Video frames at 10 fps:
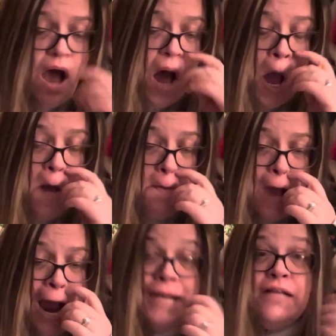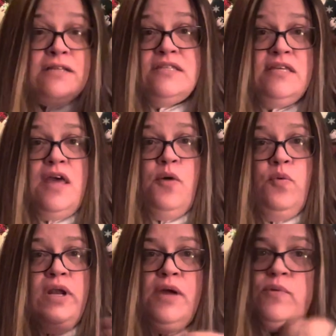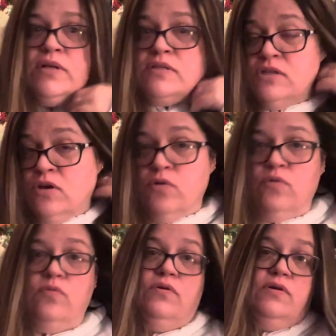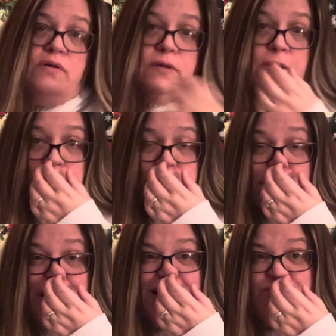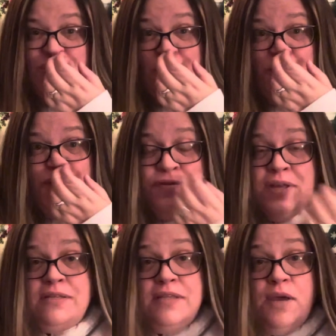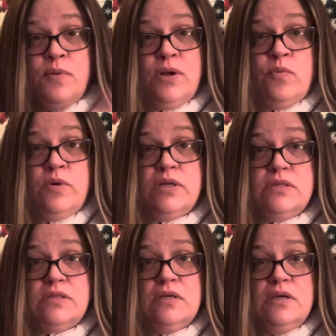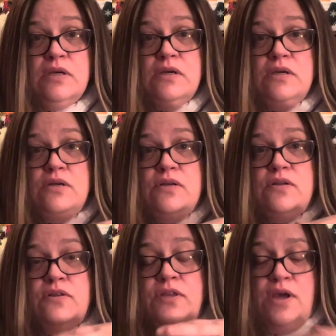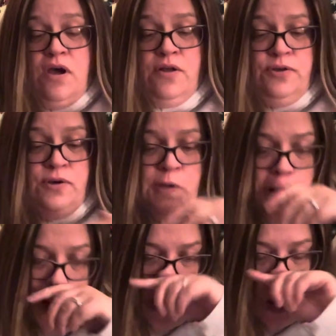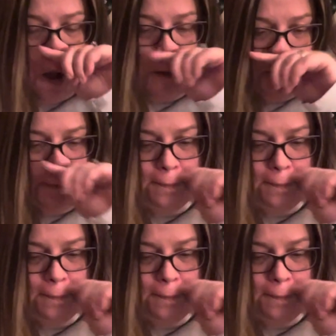Um, I didn't see that when I went to go customize, so I don't know if they did that when it was the other um,